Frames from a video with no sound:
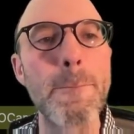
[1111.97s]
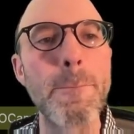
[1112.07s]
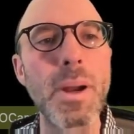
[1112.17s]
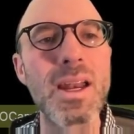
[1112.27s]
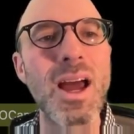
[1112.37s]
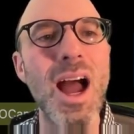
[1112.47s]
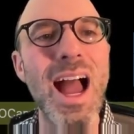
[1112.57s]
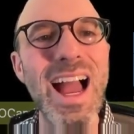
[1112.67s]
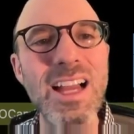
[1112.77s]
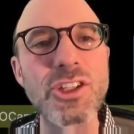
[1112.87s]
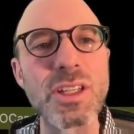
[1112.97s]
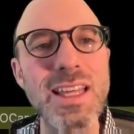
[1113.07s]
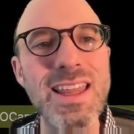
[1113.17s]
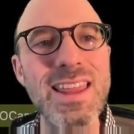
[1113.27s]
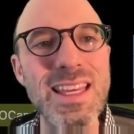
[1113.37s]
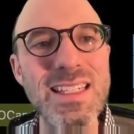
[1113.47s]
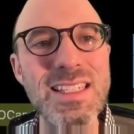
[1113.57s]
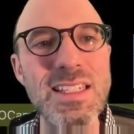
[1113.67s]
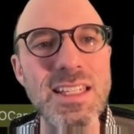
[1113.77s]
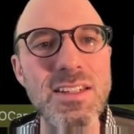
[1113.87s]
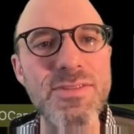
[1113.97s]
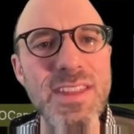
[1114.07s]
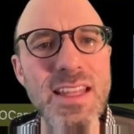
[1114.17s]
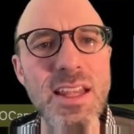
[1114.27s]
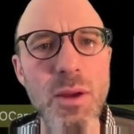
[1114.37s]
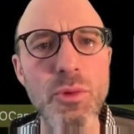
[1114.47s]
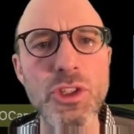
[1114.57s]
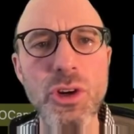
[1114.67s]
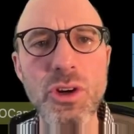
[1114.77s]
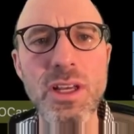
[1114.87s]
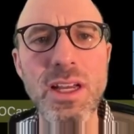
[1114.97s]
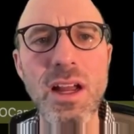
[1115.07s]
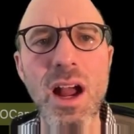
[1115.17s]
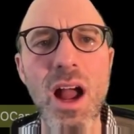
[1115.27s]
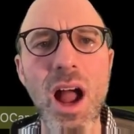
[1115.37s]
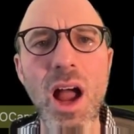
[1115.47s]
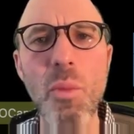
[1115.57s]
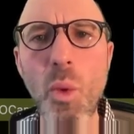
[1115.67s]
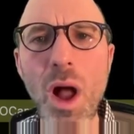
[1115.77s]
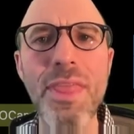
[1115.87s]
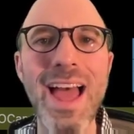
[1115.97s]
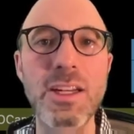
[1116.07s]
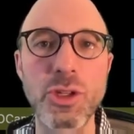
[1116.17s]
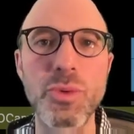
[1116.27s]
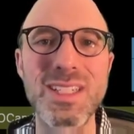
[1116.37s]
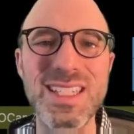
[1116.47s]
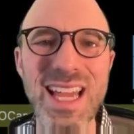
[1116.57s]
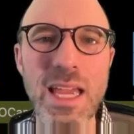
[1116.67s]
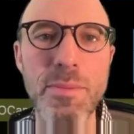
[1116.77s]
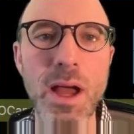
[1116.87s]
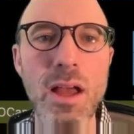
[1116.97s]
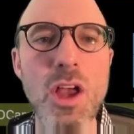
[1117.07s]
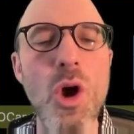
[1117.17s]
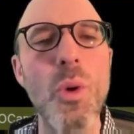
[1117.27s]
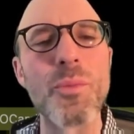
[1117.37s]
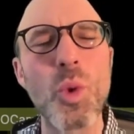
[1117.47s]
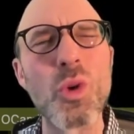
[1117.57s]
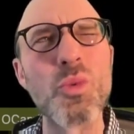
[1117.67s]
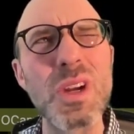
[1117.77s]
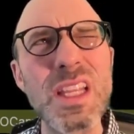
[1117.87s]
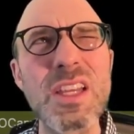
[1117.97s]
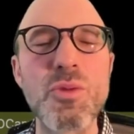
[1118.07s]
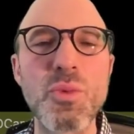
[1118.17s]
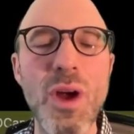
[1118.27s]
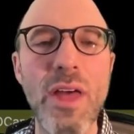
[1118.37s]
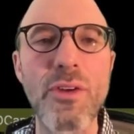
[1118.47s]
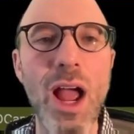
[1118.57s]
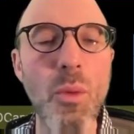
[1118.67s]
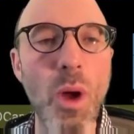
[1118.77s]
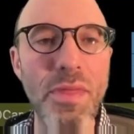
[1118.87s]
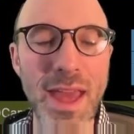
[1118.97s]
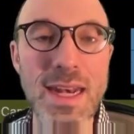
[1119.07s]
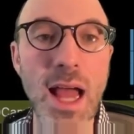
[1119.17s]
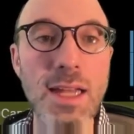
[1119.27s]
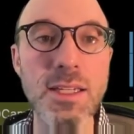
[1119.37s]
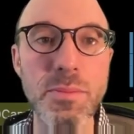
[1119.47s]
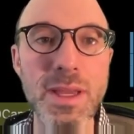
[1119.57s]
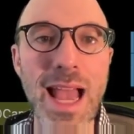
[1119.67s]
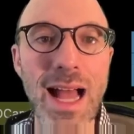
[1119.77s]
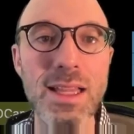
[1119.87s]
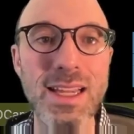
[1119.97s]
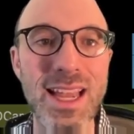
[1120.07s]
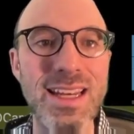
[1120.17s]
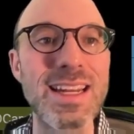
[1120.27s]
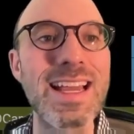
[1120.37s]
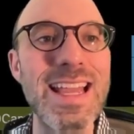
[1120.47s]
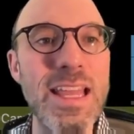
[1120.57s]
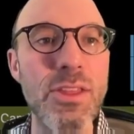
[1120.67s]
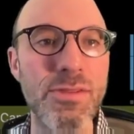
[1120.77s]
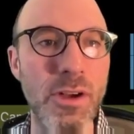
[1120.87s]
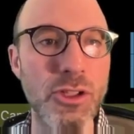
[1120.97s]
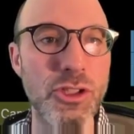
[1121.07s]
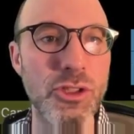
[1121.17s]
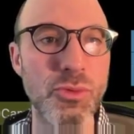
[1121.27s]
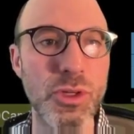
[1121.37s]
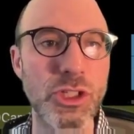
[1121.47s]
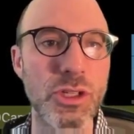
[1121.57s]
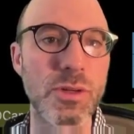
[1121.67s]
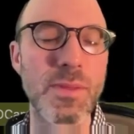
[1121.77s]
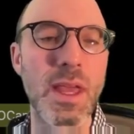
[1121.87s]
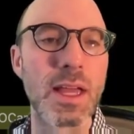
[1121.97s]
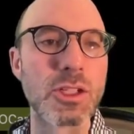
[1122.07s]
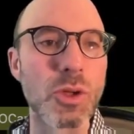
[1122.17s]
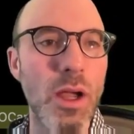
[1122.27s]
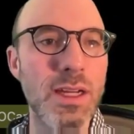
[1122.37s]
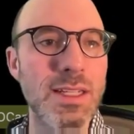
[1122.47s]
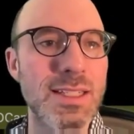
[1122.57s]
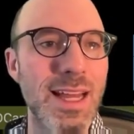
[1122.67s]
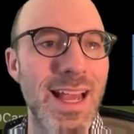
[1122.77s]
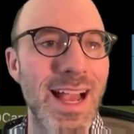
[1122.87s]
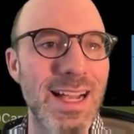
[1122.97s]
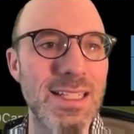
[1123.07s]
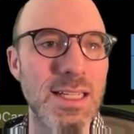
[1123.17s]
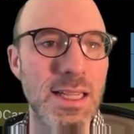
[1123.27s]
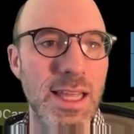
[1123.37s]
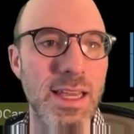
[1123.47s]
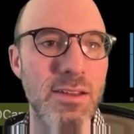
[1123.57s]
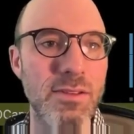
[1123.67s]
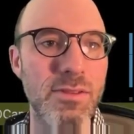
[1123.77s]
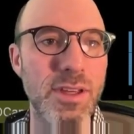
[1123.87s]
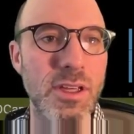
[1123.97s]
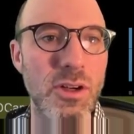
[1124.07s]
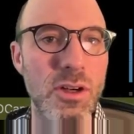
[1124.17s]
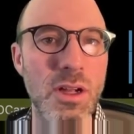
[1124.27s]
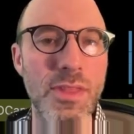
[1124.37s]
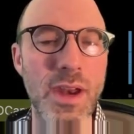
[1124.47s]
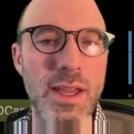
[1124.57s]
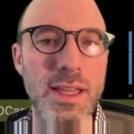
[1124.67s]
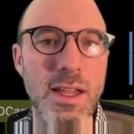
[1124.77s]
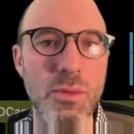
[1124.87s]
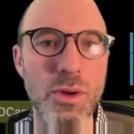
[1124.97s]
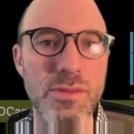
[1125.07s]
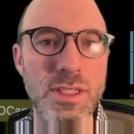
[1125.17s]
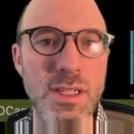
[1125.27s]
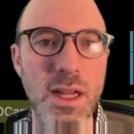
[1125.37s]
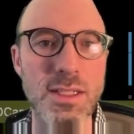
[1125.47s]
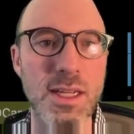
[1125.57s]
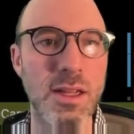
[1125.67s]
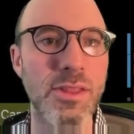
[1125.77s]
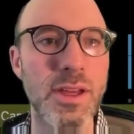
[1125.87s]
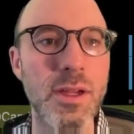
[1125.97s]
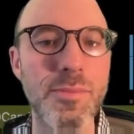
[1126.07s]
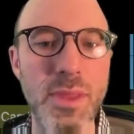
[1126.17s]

But actually, this thing that I'm returning, I want that to escape. Or really, rather, I want that not to be allocated in the function's region. And so I'm going to say exclave here, and then I can get rid of this non-tail thing.